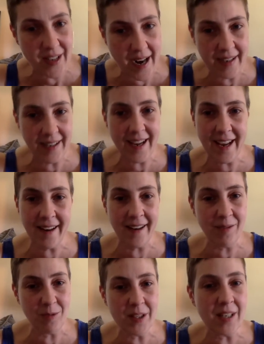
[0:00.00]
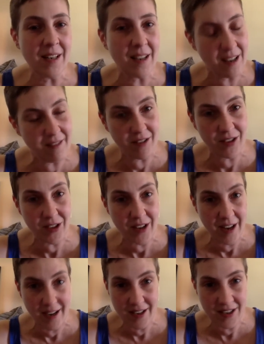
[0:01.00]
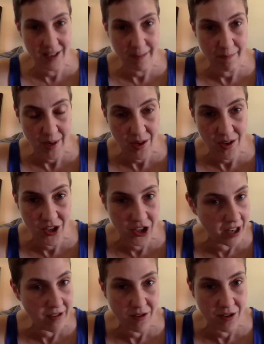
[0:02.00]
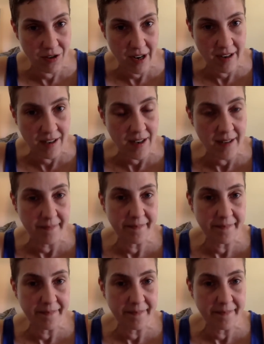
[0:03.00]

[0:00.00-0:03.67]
and Henin was an evil stepmother gender traitor.